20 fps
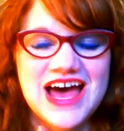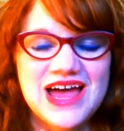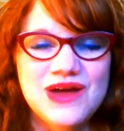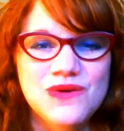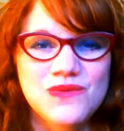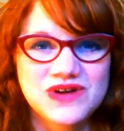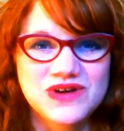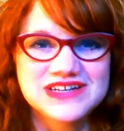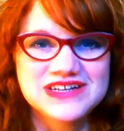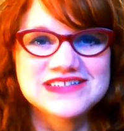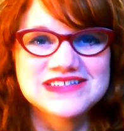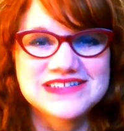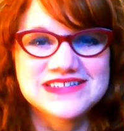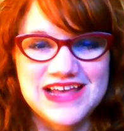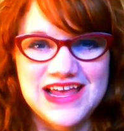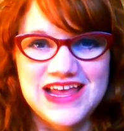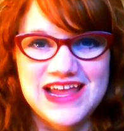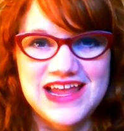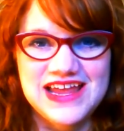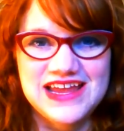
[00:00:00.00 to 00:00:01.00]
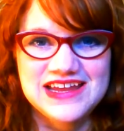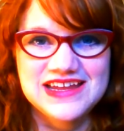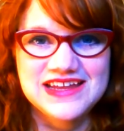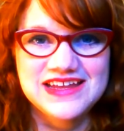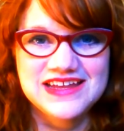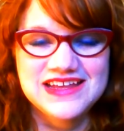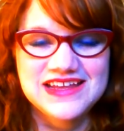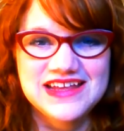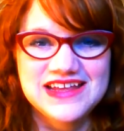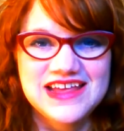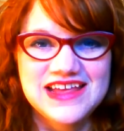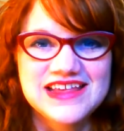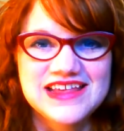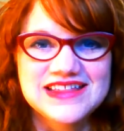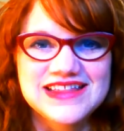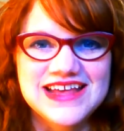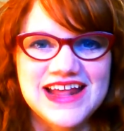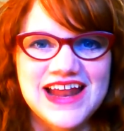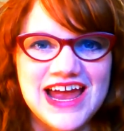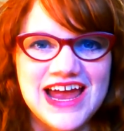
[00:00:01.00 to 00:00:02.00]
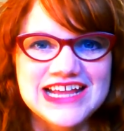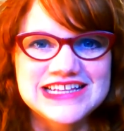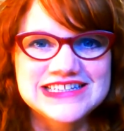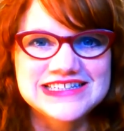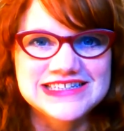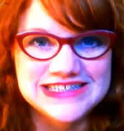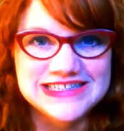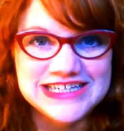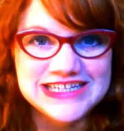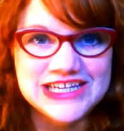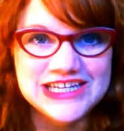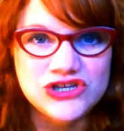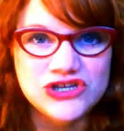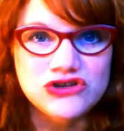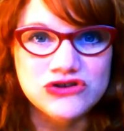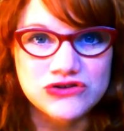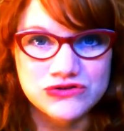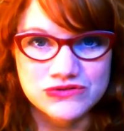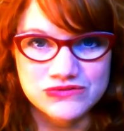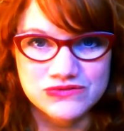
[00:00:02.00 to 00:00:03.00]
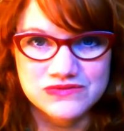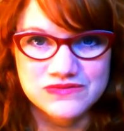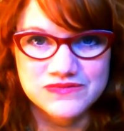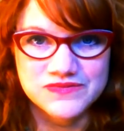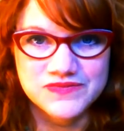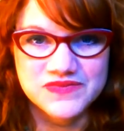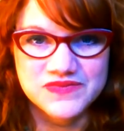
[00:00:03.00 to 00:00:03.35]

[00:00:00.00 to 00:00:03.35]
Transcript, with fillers: I want to say that I see you.